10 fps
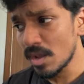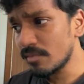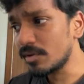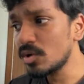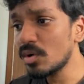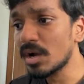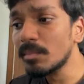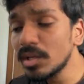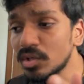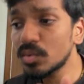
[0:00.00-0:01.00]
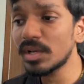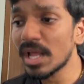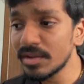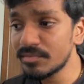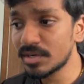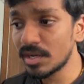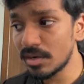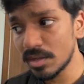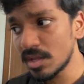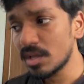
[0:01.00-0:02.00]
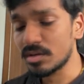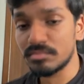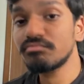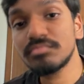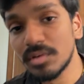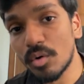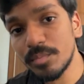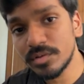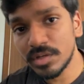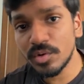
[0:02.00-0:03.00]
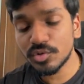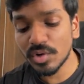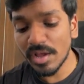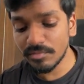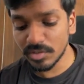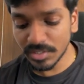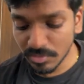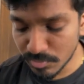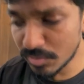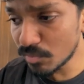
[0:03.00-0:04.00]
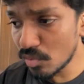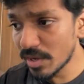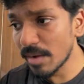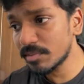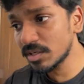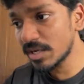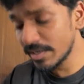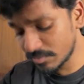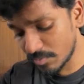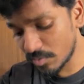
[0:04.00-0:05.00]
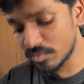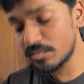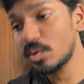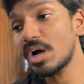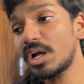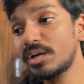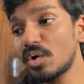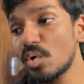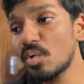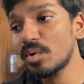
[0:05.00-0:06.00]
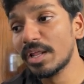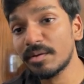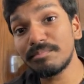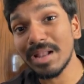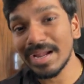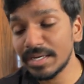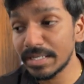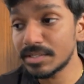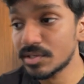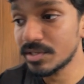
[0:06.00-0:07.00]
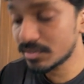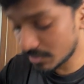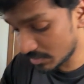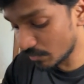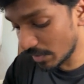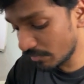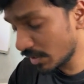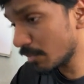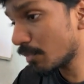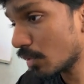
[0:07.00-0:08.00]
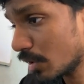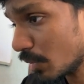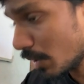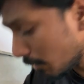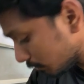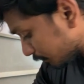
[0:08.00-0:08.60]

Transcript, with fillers: When you're coming to live trade, uh, obviously you should have a little bit more capital guys because you can't go like blind entries. It's very very important, okay?